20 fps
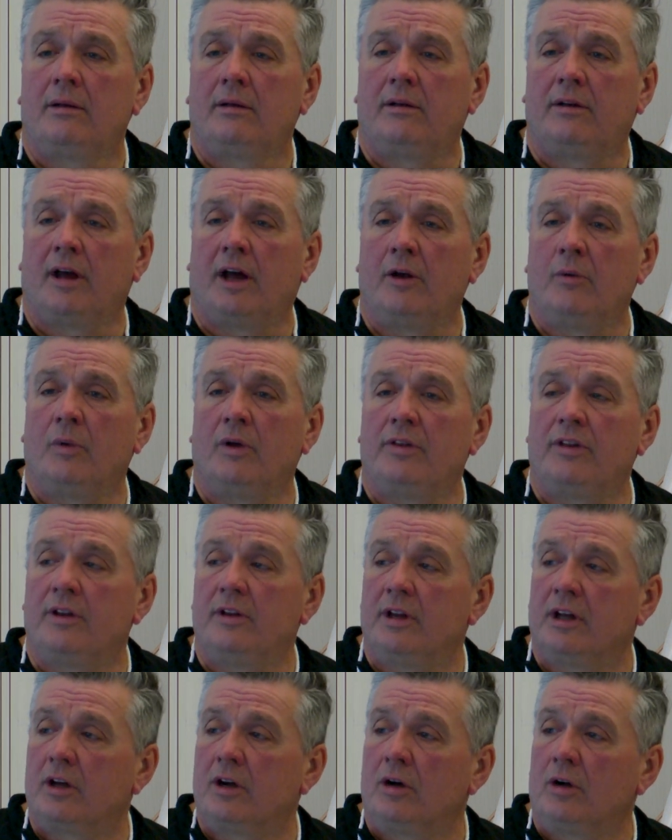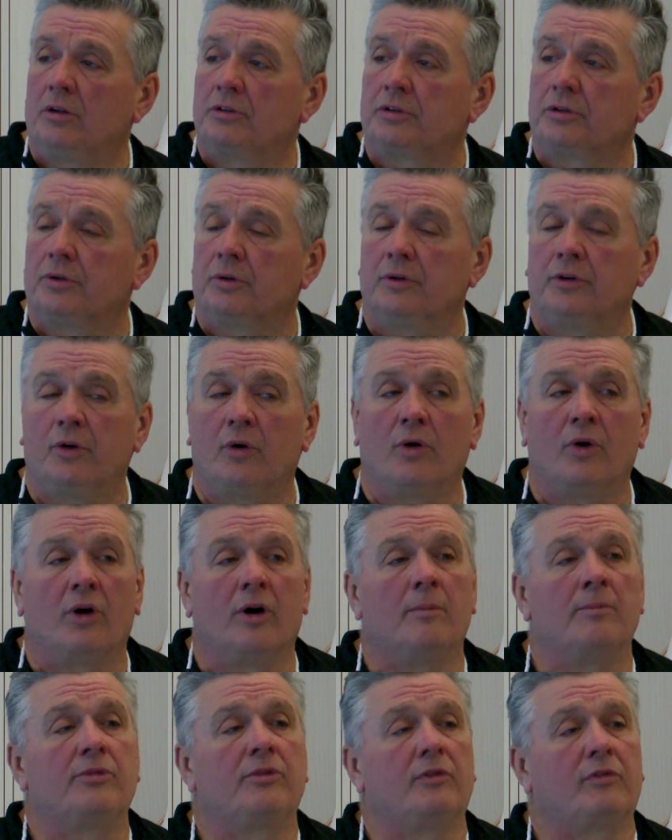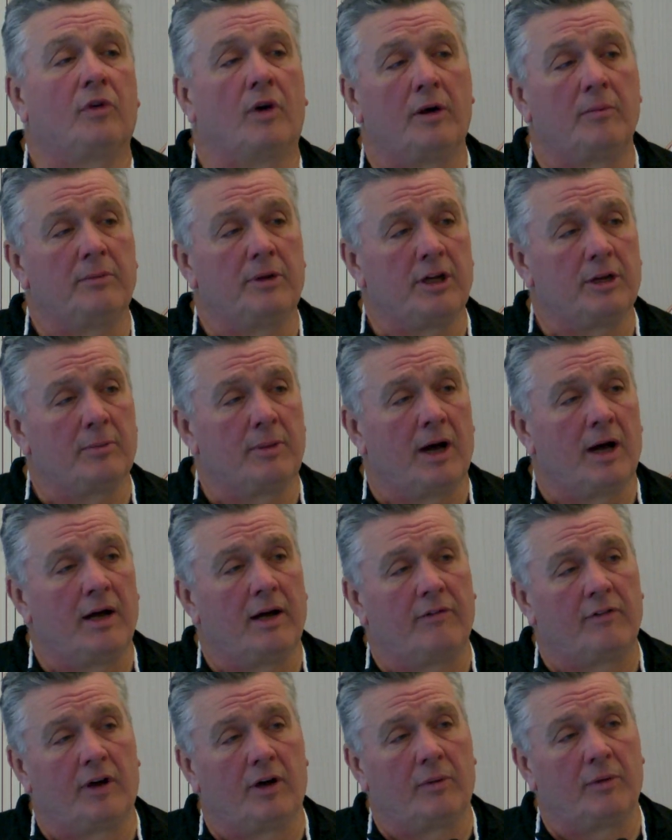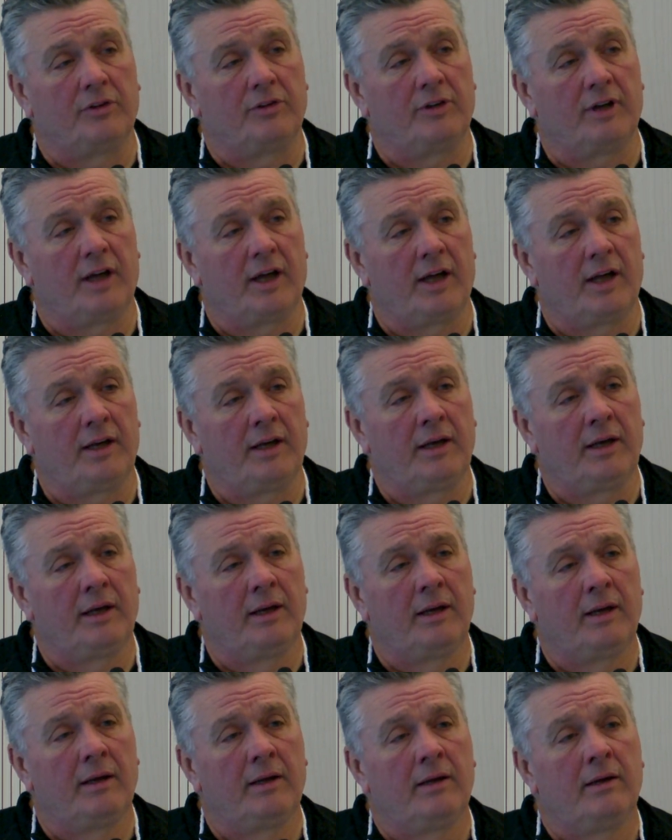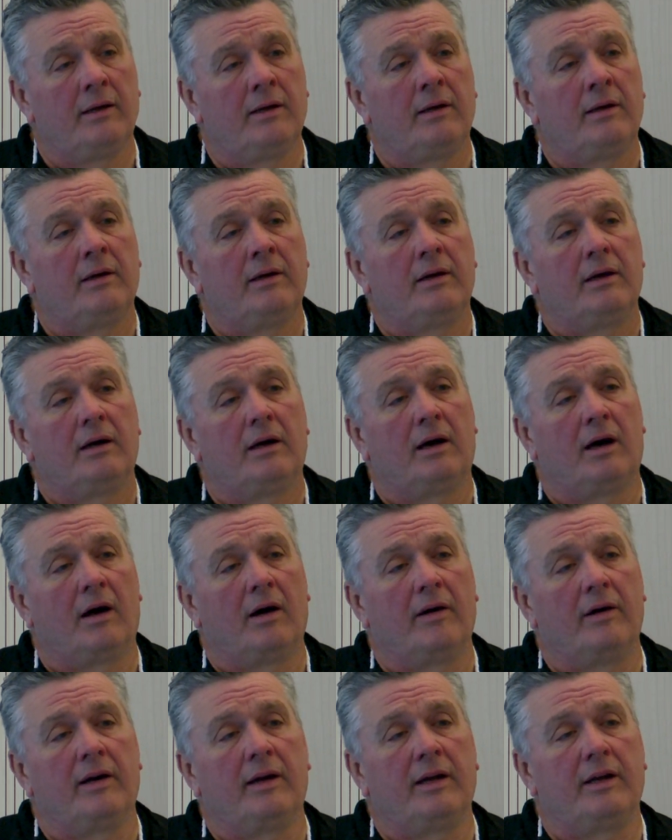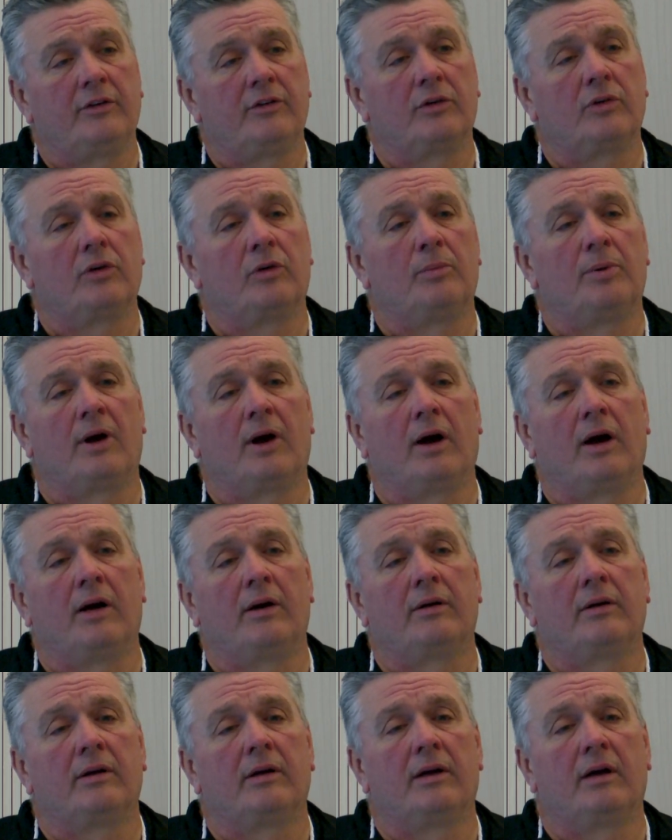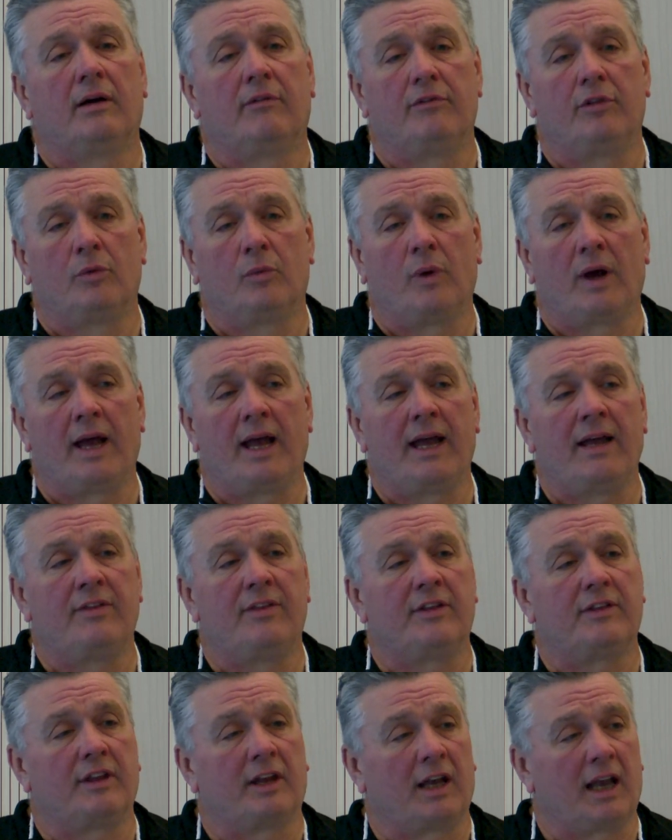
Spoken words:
done within the cultural norms of what Mi'kmaq have always done, are an integral part of the way that the